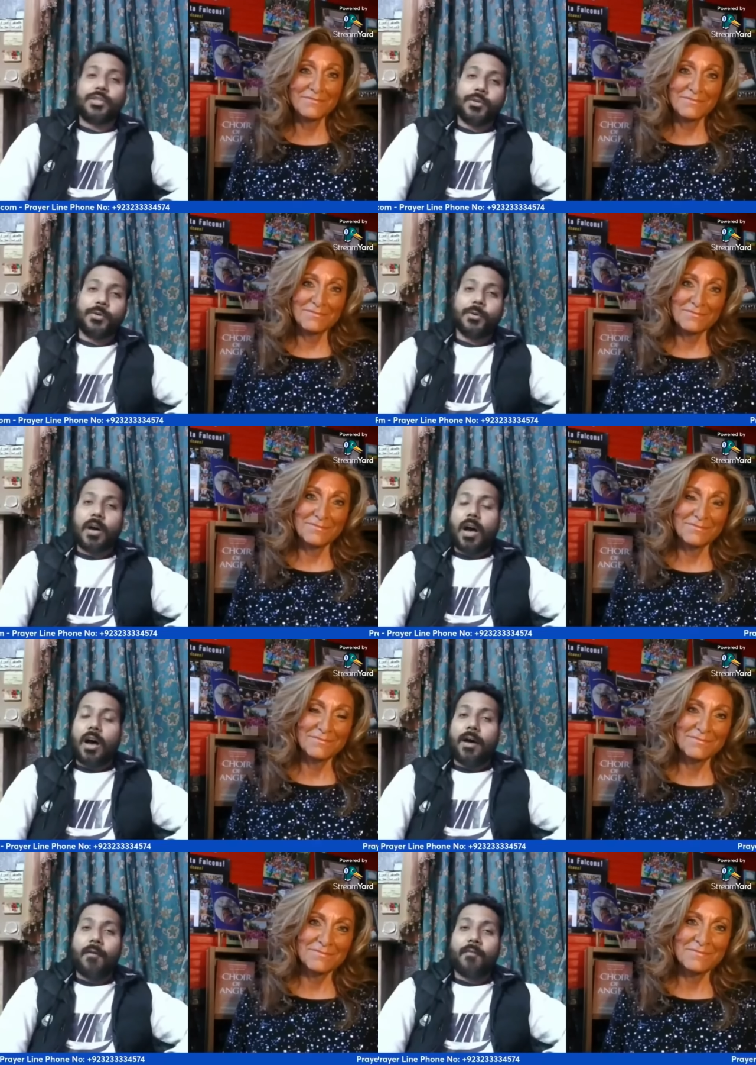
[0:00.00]
Speaker 1: you
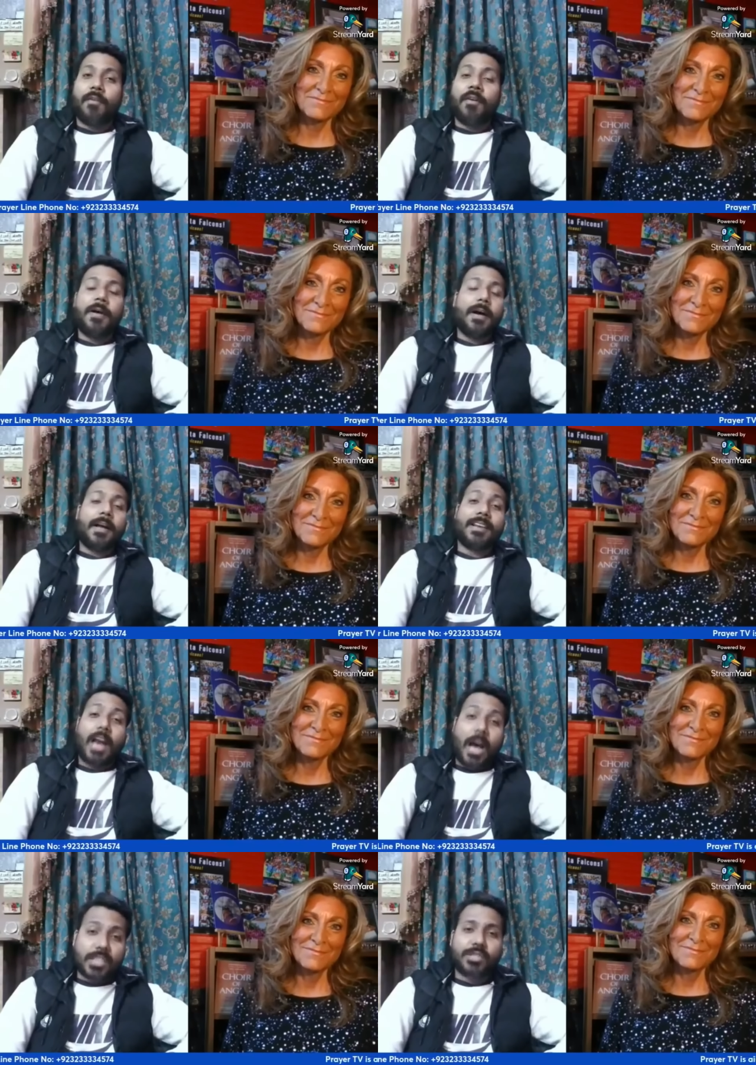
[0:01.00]
uh, a
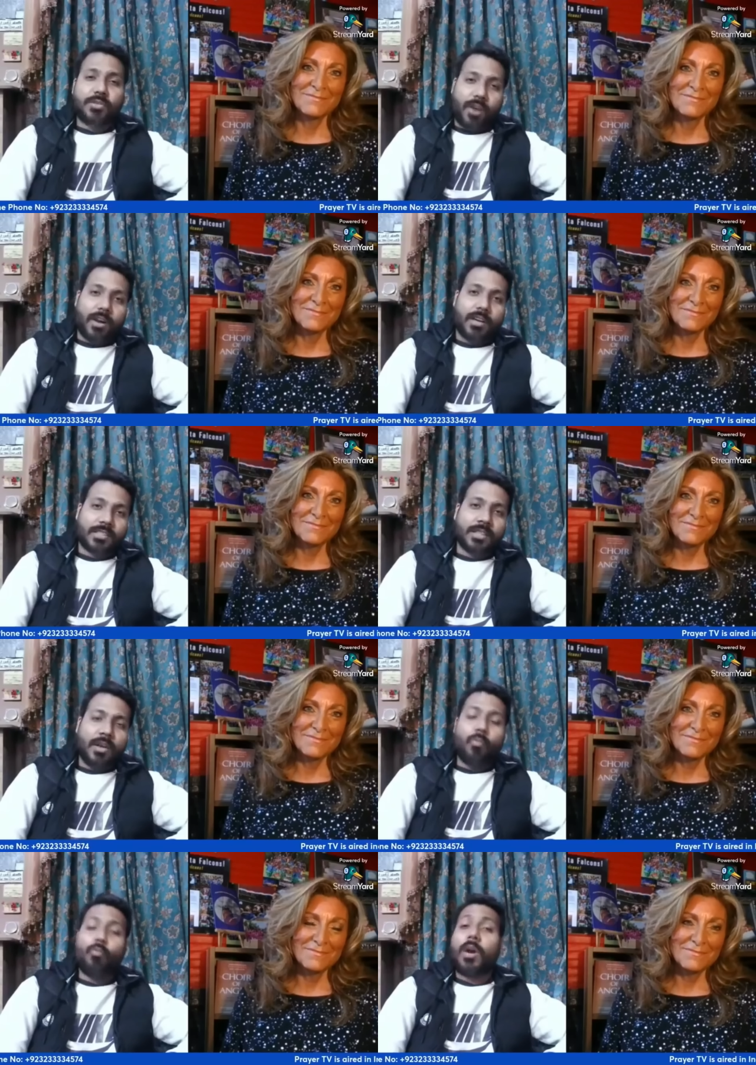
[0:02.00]
last words.
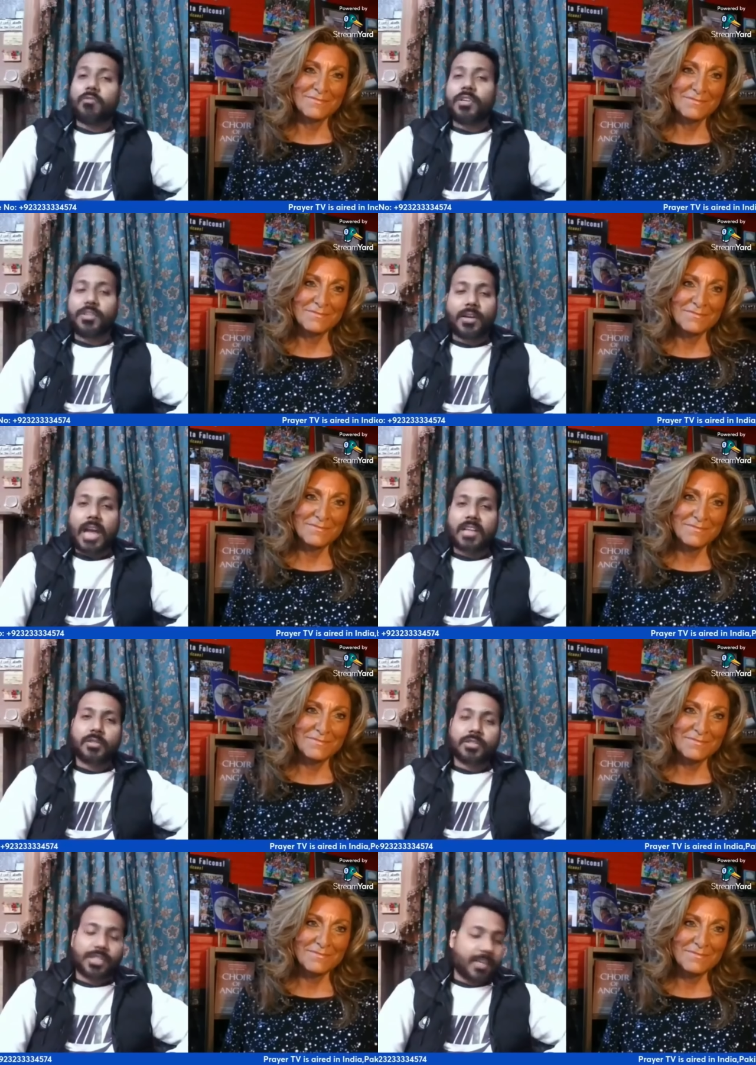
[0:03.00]
What would you like
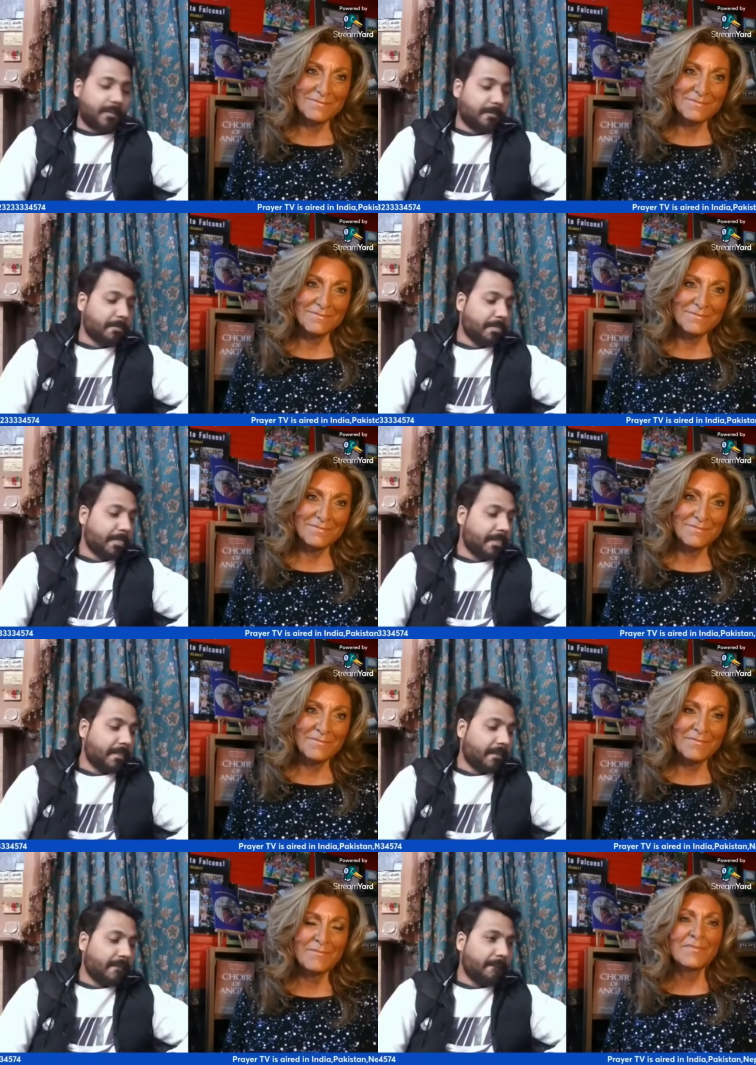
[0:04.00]
to say?
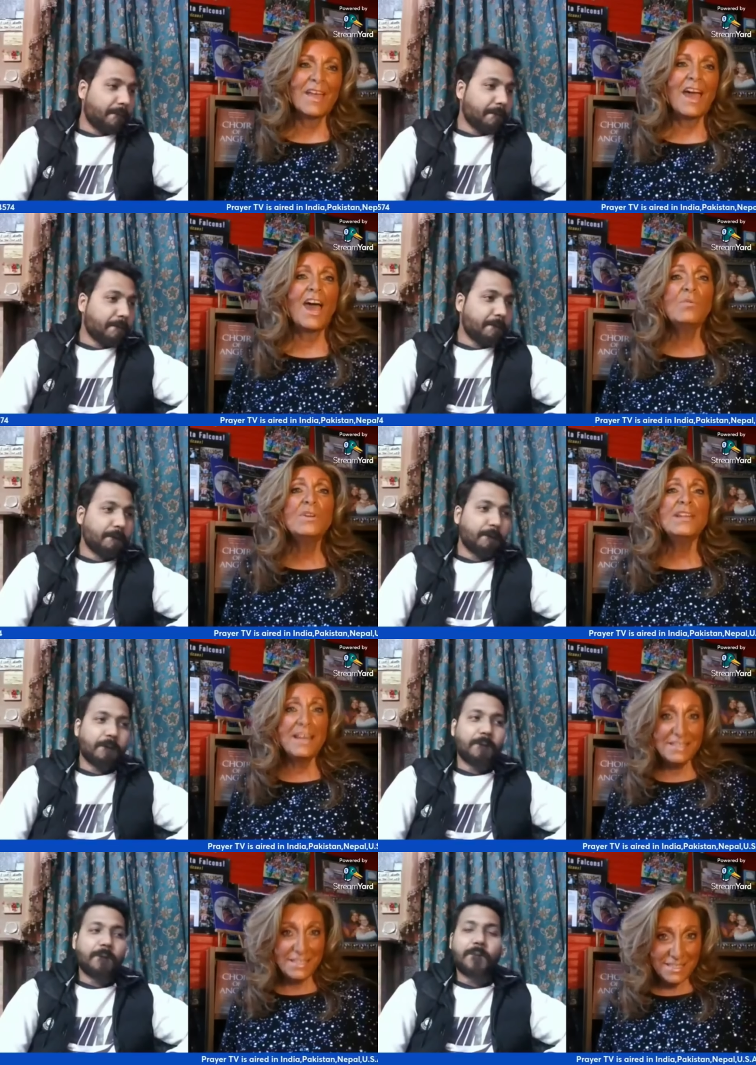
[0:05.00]
I would
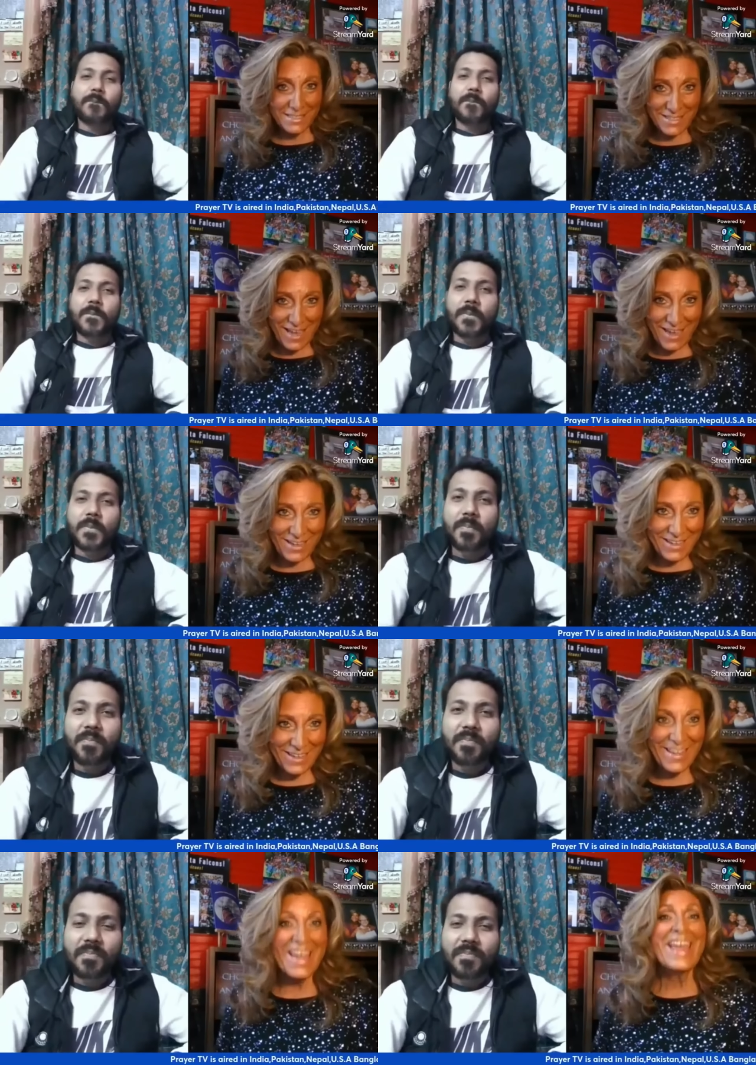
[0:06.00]
Speaker 2: like to, would say, like to
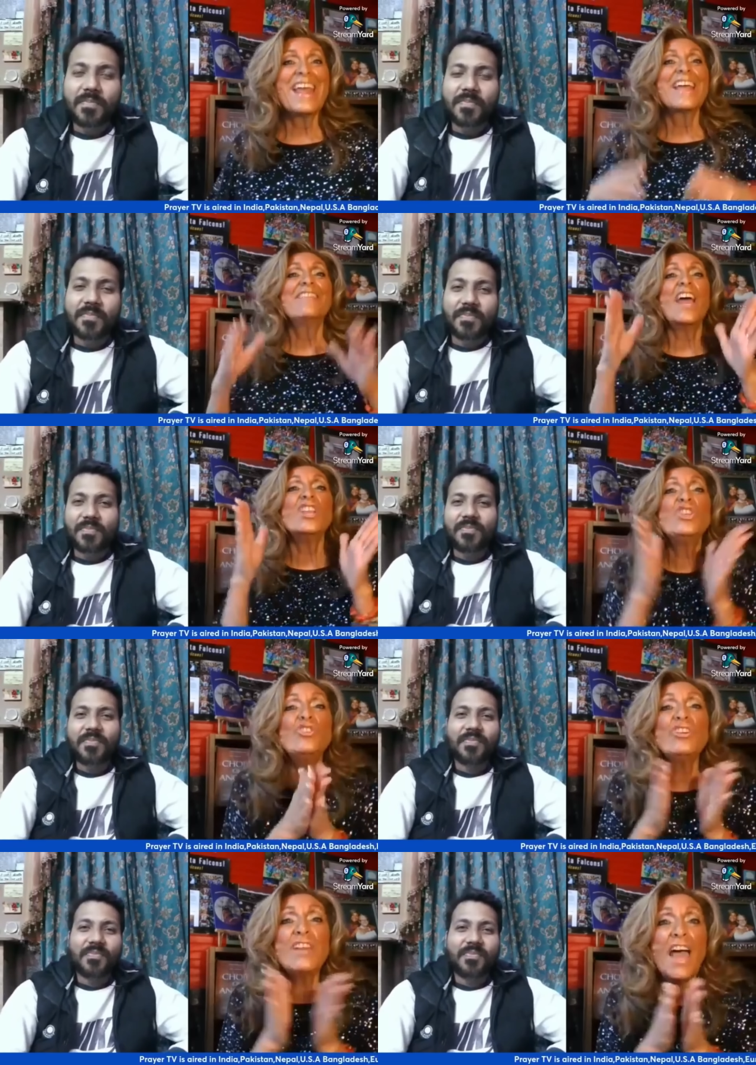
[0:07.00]
say that
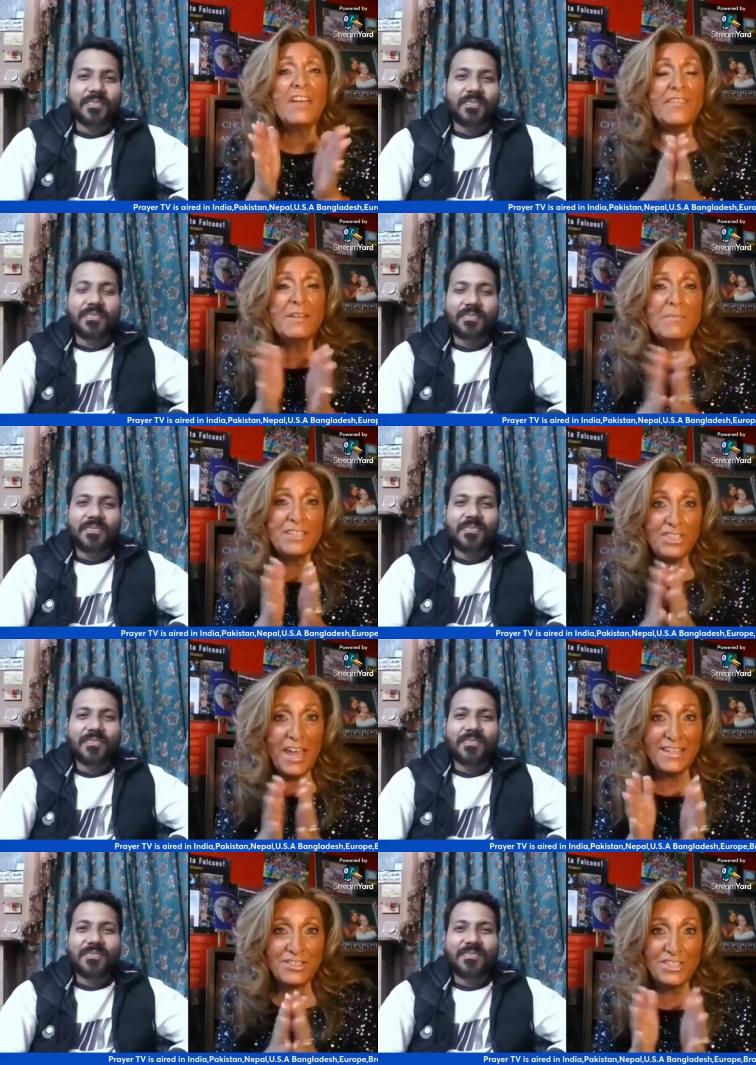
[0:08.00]
your life, your can, be life can be
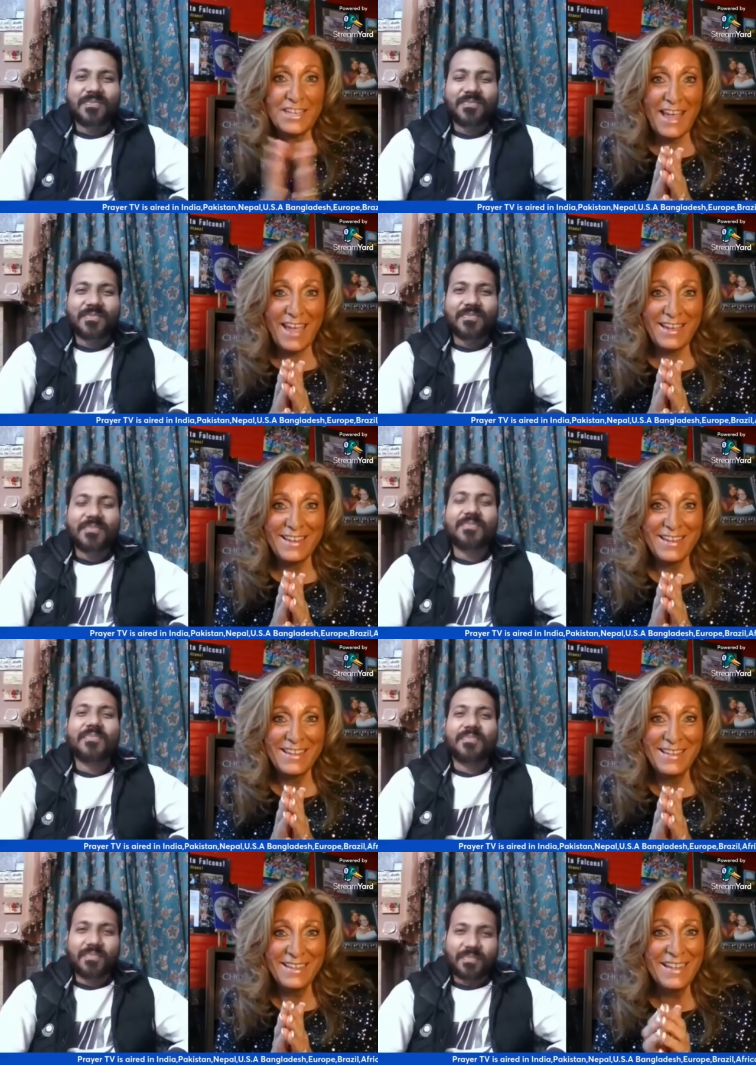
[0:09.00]
changed today.
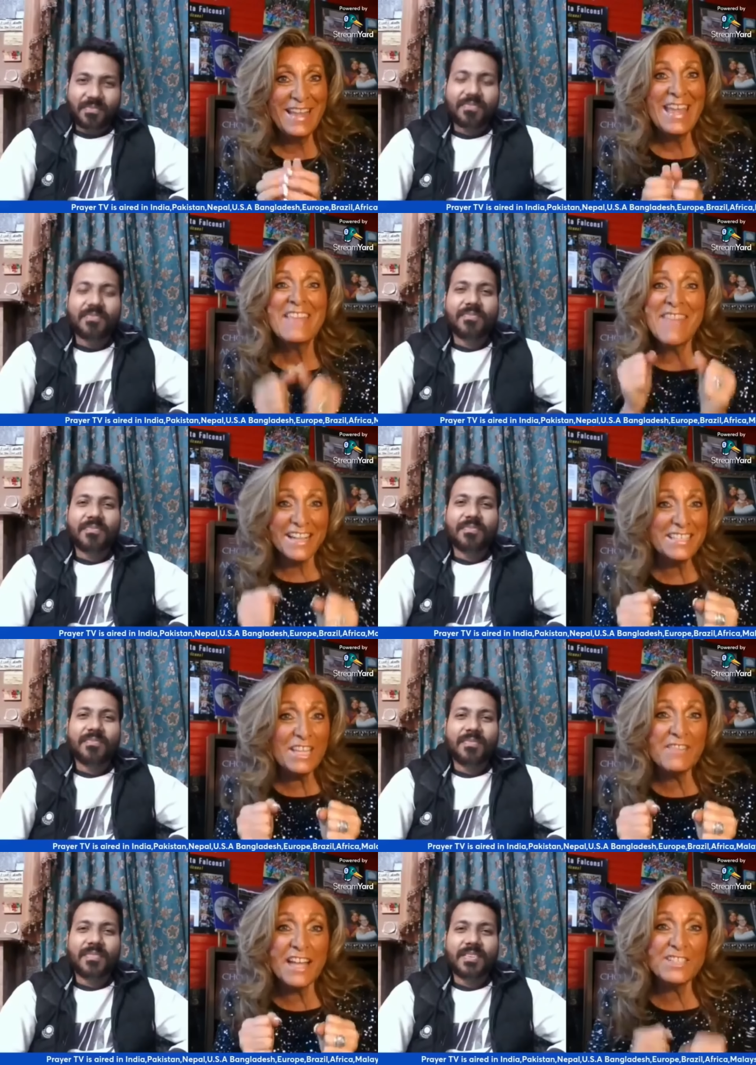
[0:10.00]
today. That's
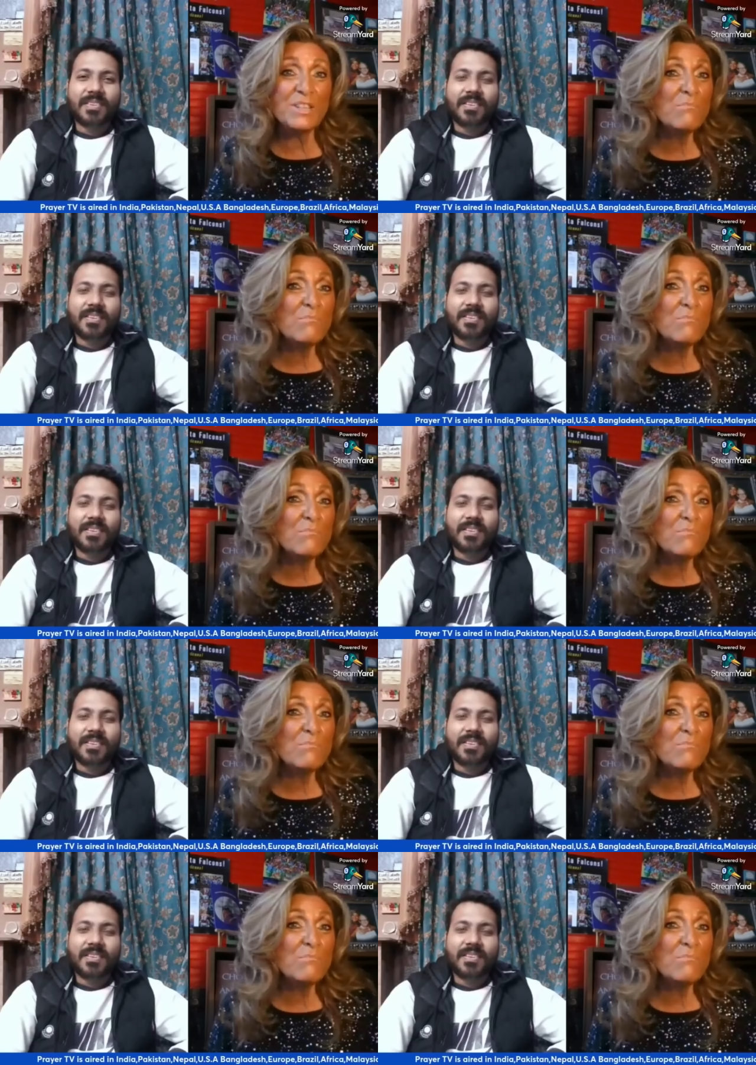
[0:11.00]
the that's the